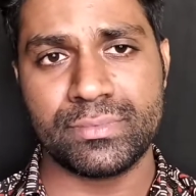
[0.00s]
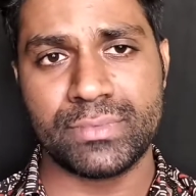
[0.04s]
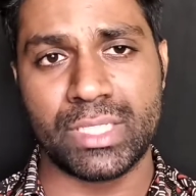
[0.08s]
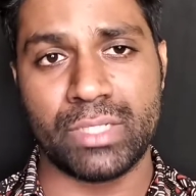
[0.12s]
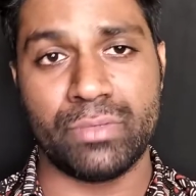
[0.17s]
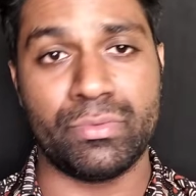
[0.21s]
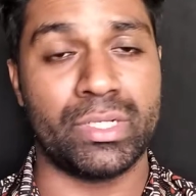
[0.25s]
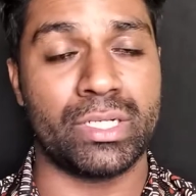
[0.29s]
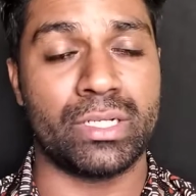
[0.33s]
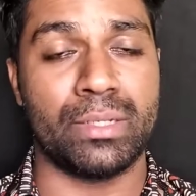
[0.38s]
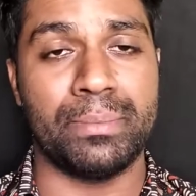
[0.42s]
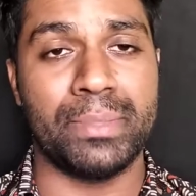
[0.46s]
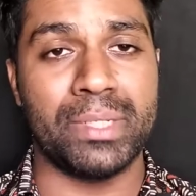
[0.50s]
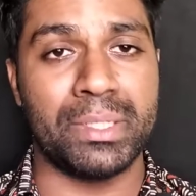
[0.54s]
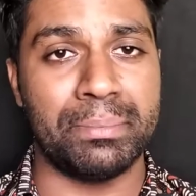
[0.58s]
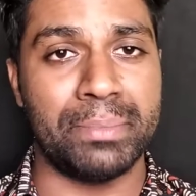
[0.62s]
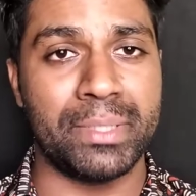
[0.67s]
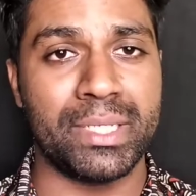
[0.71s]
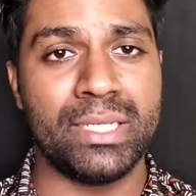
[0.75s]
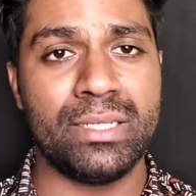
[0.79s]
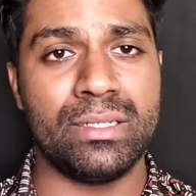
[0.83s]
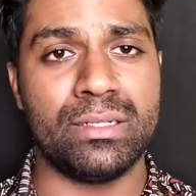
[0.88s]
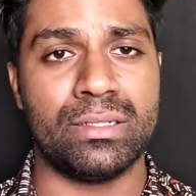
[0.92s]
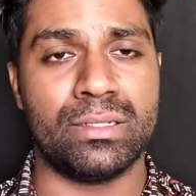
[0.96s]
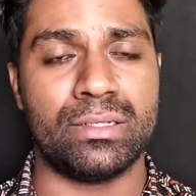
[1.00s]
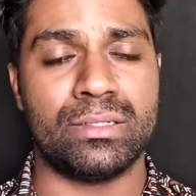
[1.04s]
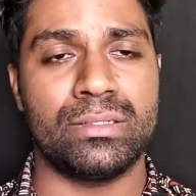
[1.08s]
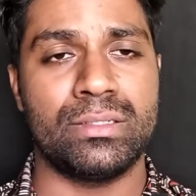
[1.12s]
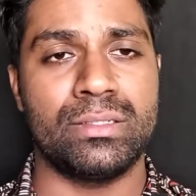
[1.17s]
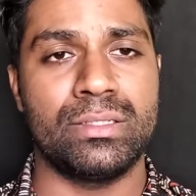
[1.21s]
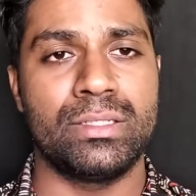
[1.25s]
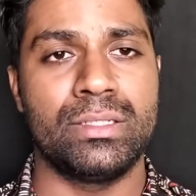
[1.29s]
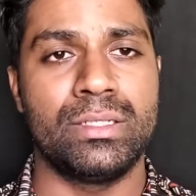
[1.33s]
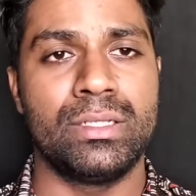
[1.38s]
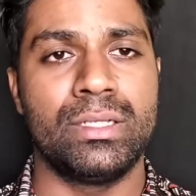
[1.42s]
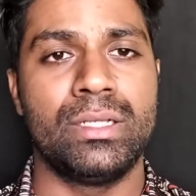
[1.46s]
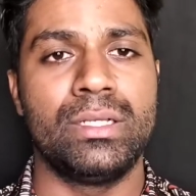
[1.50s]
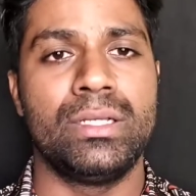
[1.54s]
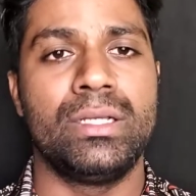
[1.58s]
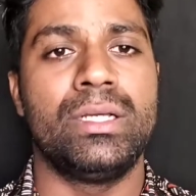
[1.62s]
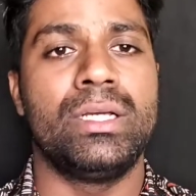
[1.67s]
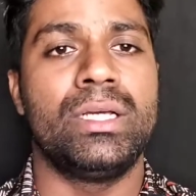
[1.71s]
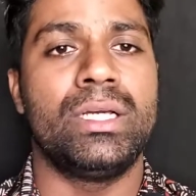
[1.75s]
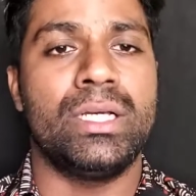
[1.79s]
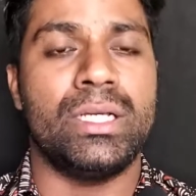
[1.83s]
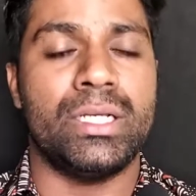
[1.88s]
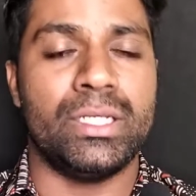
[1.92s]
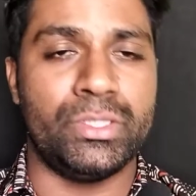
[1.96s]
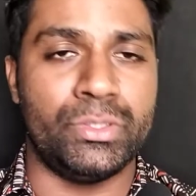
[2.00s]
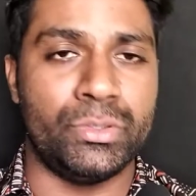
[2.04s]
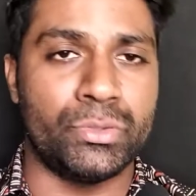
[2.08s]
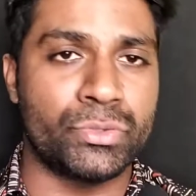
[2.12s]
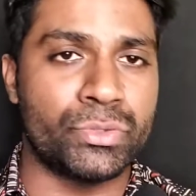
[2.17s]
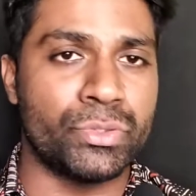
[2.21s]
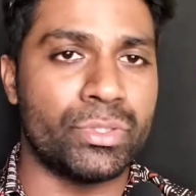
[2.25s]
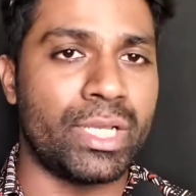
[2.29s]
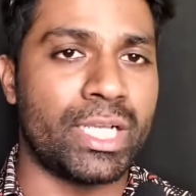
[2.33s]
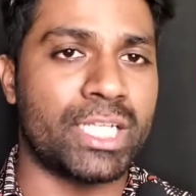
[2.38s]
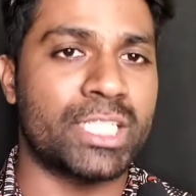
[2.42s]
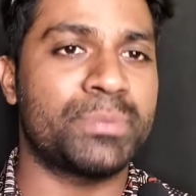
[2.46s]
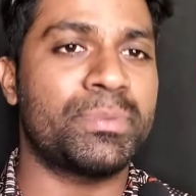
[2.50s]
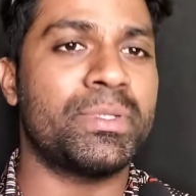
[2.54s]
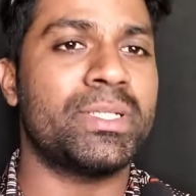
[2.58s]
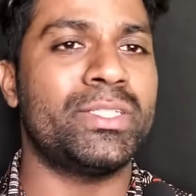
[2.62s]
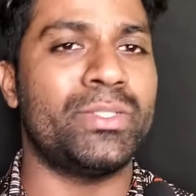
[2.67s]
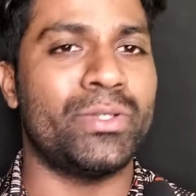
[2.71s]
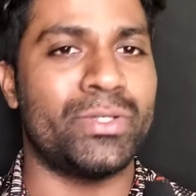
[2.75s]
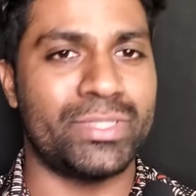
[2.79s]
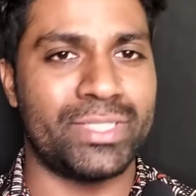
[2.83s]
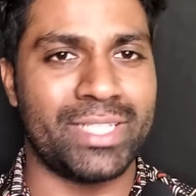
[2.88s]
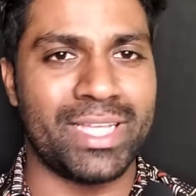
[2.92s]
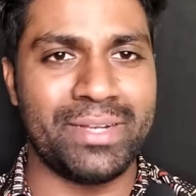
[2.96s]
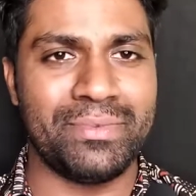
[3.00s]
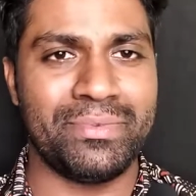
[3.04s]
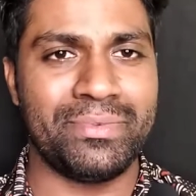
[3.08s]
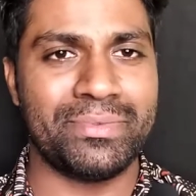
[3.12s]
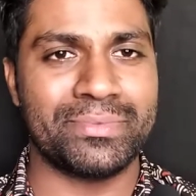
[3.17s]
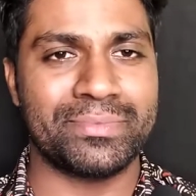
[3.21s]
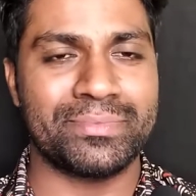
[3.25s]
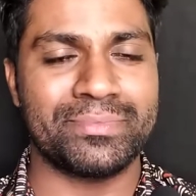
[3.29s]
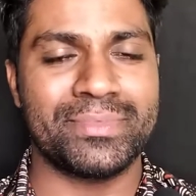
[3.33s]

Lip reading: If you're a complete beginner, you should express yourself.